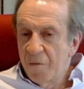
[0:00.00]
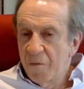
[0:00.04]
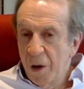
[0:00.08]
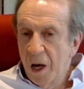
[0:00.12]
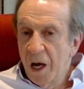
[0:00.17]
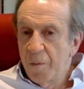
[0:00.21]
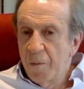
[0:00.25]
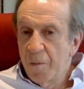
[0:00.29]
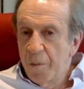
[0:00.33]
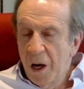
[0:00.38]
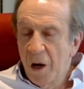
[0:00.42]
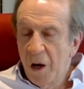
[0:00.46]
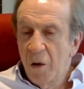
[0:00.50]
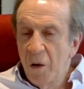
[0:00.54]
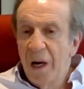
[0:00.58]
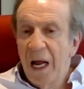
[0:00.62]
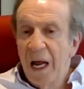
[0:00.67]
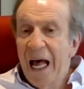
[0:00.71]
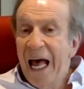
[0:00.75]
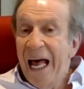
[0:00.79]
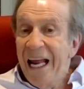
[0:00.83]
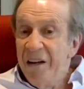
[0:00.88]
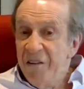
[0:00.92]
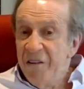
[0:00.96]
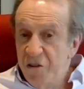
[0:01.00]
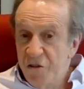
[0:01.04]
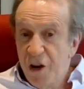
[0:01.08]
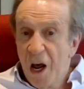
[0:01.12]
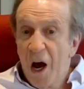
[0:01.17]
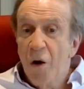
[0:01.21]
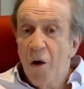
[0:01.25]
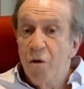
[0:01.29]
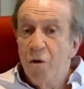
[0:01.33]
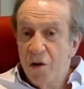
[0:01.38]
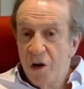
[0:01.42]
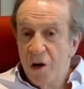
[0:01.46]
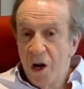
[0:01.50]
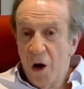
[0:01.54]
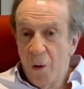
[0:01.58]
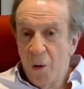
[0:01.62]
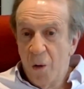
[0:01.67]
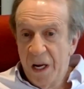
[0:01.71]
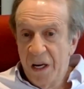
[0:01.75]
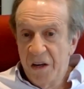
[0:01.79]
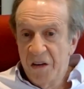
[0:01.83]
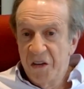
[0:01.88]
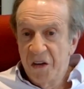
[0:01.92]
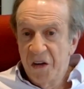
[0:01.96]
have bipolar and
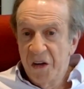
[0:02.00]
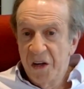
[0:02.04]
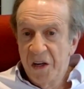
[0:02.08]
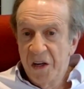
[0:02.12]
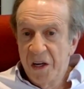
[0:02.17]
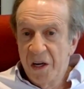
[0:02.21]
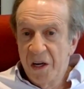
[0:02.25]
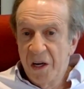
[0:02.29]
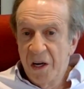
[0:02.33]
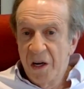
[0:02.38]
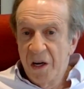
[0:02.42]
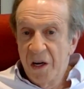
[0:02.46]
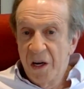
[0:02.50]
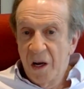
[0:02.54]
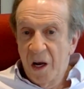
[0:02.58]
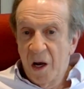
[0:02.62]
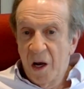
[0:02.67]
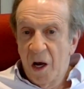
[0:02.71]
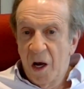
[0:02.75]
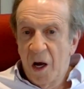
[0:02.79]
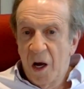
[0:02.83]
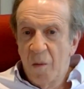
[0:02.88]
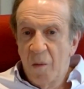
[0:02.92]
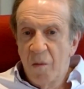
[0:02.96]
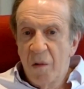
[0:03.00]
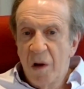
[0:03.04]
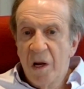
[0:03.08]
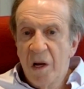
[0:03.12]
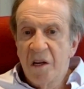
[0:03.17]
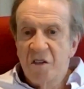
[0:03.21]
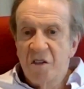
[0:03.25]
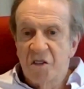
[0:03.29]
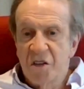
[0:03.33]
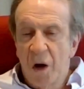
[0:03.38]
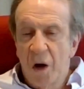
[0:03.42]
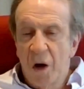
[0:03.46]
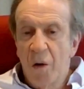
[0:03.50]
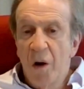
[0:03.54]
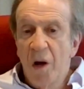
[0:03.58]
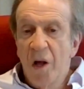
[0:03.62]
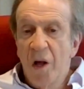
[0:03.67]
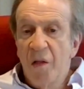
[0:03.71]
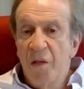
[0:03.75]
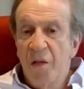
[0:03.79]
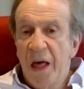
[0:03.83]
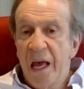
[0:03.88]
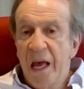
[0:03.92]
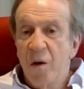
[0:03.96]
don't know it.
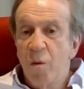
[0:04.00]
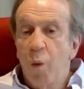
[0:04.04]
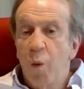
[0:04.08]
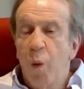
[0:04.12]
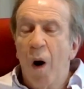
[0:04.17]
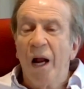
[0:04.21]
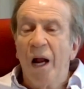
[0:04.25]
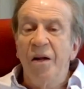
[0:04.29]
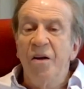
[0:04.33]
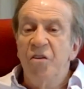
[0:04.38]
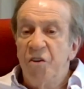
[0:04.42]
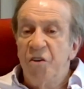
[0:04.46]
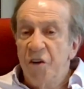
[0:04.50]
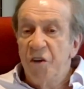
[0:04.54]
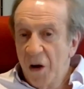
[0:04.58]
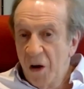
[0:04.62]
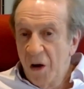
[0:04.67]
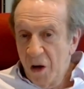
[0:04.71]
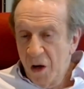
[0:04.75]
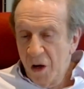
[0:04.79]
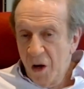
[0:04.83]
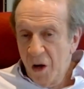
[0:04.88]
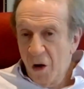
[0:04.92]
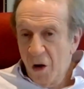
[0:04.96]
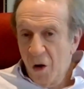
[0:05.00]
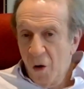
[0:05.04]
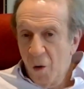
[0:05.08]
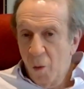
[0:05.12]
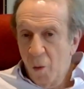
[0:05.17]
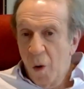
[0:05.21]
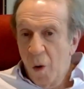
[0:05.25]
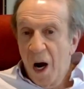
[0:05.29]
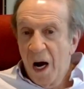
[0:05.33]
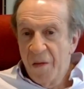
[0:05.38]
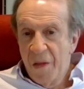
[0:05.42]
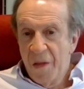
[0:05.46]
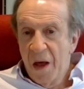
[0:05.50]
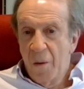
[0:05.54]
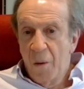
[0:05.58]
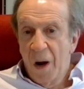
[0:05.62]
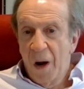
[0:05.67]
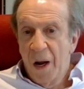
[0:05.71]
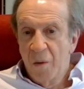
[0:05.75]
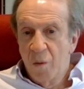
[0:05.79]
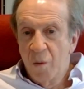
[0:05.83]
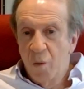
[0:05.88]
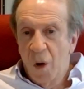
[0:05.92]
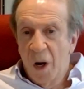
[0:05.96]
So they wonder
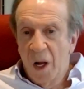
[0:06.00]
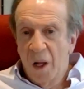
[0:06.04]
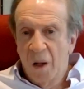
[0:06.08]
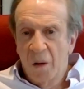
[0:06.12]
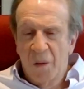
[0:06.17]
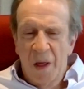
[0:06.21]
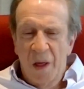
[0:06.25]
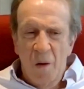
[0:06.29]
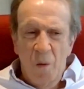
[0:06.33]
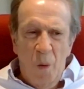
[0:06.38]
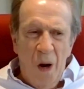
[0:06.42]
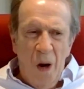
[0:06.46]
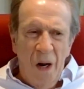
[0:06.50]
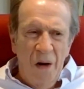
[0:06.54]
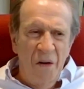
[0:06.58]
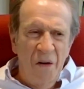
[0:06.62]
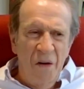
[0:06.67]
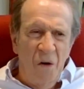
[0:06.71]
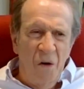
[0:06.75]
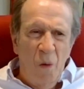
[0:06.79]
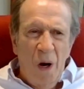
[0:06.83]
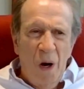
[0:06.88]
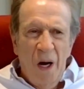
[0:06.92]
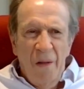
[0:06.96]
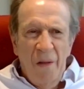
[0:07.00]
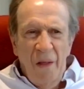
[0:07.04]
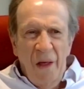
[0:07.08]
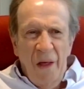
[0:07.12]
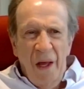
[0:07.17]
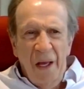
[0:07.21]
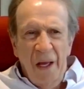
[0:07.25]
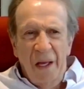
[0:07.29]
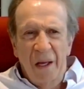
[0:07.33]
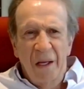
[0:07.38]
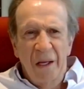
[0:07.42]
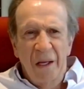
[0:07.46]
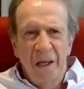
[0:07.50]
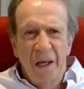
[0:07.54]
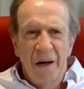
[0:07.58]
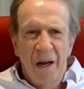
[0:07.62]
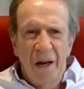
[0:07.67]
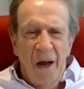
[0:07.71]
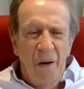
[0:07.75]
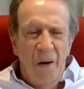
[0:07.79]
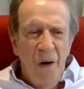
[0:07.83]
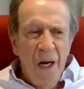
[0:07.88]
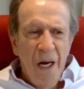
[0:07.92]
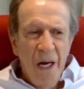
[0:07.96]
why they're unwell. They wonder why
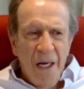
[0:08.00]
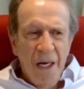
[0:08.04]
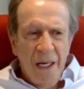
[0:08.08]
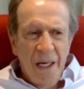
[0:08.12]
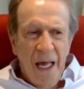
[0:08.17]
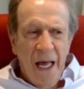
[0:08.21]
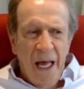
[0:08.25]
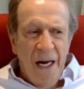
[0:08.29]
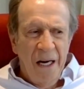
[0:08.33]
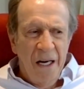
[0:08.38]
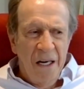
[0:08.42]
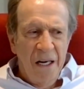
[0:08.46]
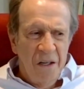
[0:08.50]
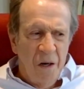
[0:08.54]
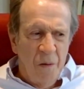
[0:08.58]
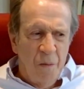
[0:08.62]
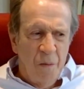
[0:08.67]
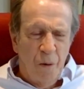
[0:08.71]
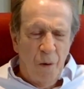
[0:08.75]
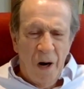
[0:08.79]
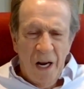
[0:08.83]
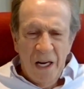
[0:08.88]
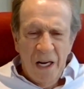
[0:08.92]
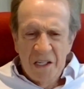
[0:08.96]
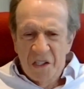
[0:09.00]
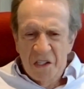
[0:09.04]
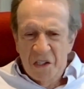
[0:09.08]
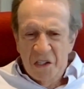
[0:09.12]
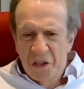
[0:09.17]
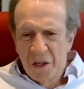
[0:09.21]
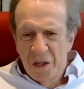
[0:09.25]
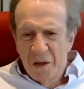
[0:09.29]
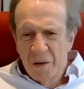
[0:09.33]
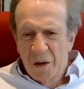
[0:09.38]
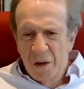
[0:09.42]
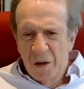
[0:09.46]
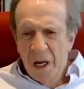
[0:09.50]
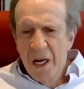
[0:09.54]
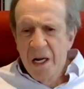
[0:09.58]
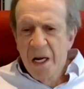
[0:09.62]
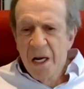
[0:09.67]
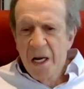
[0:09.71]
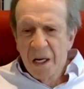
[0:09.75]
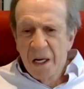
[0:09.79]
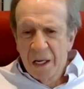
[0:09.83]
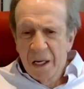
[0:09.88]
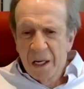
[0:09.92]
they're, getting depressed and